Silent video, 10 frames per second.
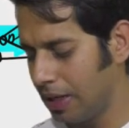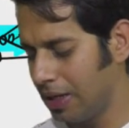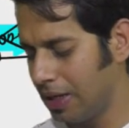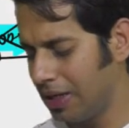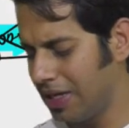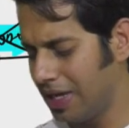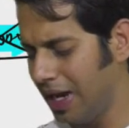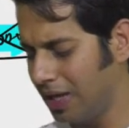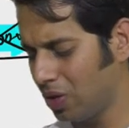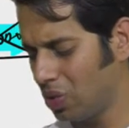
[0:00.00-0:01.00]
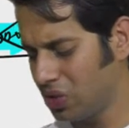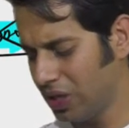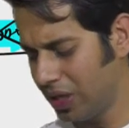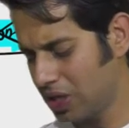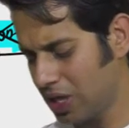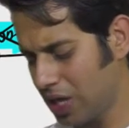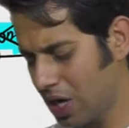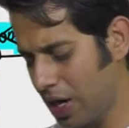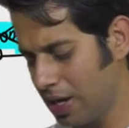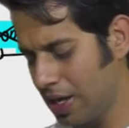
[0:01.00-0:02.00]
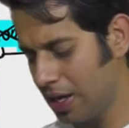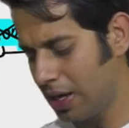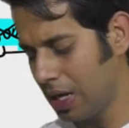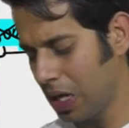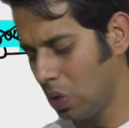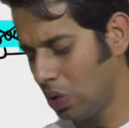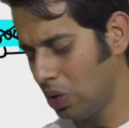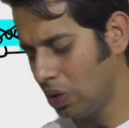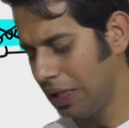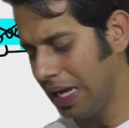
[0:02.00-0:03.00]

that is 8,000 extra you can take. Totally